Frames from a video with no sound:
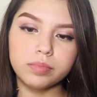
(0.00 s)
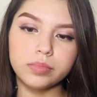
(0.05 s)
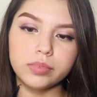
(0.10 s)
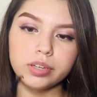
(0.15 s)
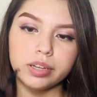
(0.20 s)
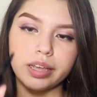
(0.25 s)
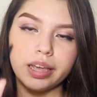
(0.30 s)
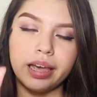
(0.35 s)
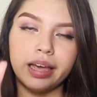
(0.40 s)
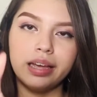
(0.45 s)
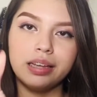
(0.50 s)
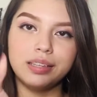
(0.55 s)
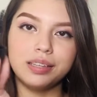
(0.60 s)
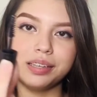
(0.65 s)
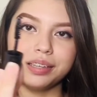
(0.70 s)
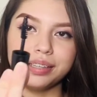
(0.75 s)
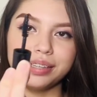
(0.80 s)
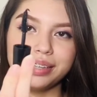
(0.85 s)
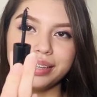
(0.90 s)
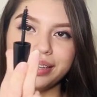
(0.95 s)
Okay, as
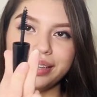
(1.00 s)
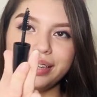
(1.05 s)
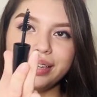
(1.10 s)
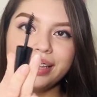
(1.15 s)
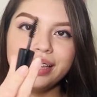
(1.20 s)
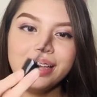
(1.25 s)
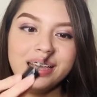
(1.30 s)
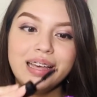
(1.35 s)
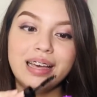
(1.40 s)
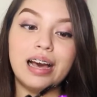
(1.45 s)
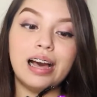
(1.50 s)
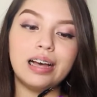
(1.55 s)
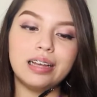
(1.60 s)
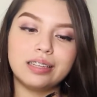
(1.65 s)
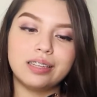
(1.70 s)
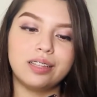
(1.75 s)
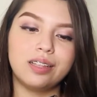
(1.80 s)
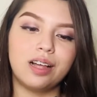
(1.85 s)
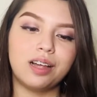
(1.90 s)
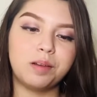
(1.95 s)
you can see, it
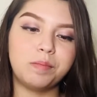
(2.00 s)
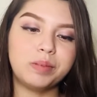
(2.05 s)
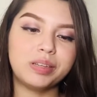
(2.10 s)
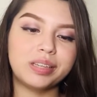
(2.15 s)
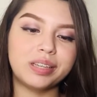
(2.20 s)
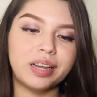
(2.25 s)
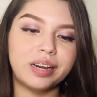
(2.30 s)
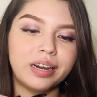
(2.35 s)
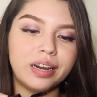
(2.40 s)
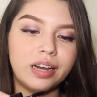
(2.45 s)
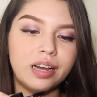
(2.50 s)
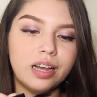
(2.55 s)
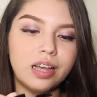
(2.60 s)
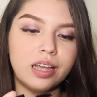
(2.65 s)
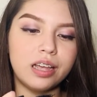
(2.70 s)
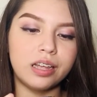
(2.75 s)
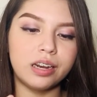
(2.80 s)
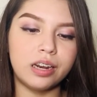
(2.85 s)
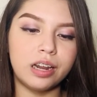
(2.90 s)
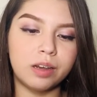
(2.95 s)
has a lot of mascara,
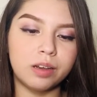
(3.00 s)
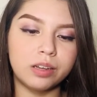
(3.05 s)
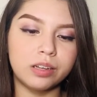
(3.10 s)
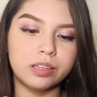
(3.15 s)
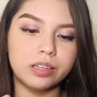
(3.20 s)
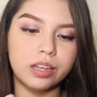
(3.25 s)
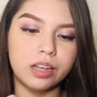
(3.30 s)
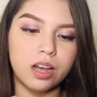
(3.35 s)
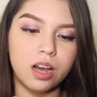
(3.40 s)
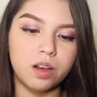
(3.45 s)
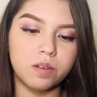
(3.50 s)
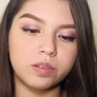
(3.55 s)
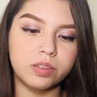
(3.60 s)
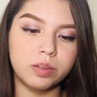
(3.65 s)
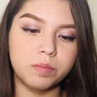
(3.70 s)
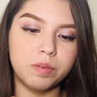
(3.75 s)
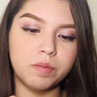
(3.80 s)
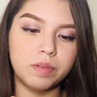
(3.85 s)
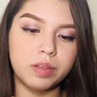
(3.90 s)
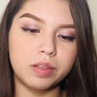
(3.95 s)
and I'm gonna take off
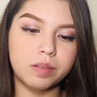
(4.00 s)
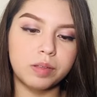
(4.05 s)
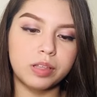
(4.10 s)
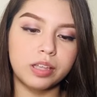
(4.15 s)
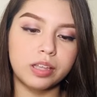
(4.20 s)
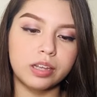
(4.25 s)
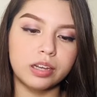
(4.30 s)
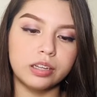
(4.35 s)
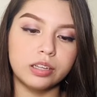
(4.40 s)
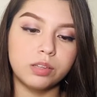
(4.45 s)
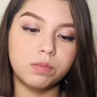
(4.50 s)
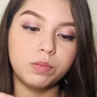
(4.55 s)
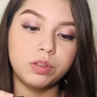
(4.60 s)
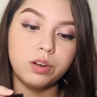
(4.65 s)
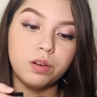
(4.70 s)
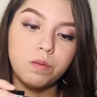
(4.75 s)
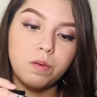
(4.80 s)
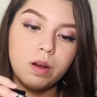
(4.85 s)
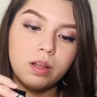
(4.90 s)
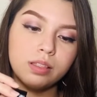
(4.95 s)
some of it because we
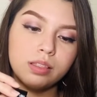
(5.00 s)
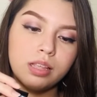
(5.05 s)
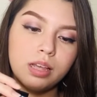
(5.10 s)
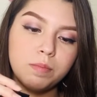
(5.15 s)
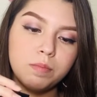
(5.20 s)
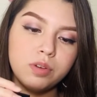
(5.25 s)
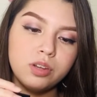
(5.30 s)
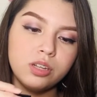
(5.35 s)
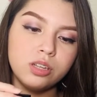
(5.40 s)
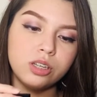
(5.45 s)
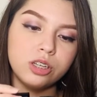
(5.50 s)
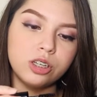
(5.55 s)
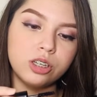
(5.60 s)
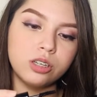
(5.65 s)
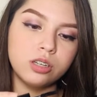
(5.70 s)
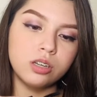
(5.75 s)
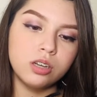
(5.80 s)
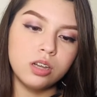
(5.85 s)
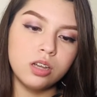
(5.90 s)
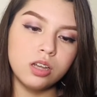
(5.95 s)
don't want that
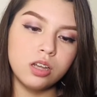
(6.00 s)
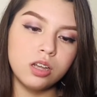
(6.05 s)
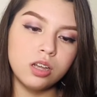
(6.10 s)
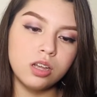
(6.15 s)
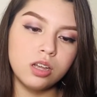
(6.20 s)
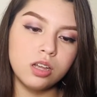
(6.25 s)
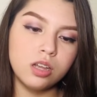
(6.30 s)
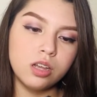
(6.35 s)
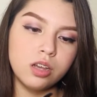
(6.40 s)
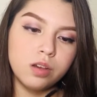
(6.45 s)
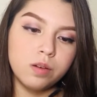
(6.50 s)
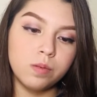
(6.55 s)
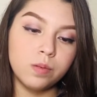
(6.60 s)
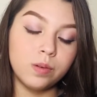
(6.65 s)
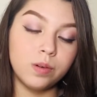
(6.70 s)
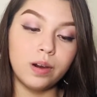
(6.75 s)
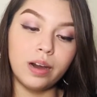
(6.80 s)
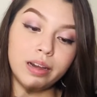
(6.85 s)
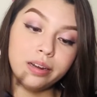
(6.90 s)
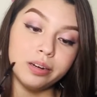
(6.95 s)
much.
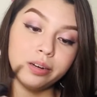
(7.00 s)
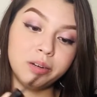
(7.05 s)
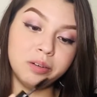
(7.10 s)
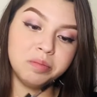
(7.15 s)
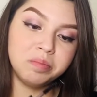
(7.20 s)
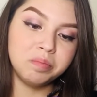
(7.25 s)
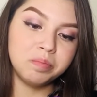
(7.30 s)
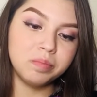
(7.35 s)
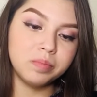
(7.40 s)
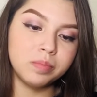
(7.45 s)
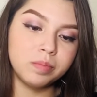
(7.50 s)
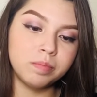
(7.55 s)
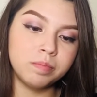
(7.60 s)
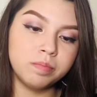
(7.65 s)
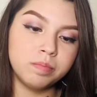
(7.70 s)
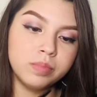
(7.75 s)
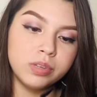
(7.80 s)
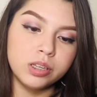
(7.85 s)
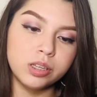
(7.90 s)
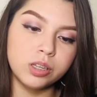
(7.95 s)
Well, I don't.
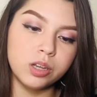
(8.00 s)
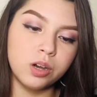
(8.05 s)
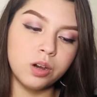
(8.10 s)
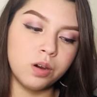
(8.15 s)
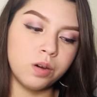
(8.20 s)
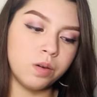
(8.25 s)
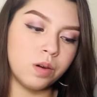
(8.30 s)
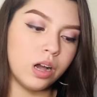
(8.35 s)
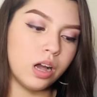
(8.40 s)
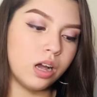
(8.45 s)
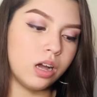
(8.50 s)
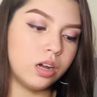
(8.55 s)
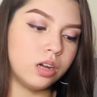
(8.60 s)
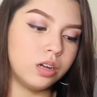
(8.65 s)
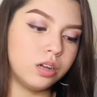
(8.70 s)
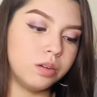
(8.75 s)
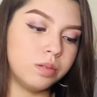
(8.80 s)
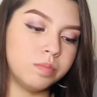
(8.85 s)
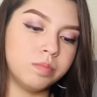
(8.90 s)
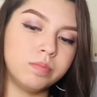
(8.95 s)
So
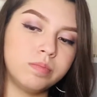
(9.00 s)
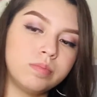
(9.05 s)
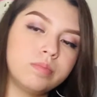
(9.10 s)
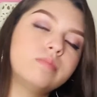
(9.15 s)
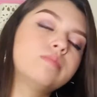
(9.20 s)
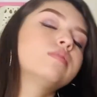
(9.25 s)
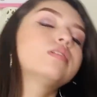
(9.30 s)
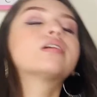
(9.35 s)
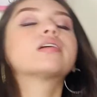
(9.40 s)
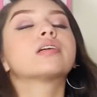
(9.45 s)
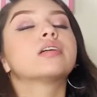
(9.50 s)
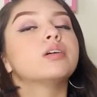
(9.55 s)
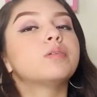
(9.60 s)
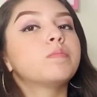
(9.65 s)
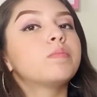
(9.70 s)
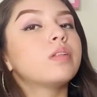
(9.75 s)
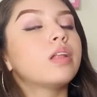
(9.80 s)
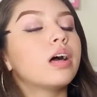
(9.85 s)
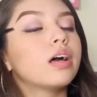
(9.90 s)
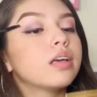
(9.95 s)
I'm gonna
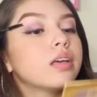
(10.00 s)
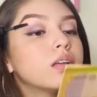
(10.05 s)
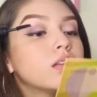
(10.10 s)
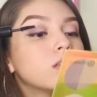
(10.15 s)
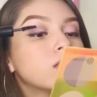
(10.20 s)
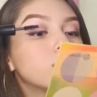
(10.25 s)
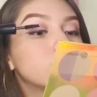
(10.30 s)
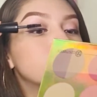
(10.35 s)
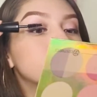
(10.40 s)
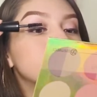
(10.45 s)
apply it.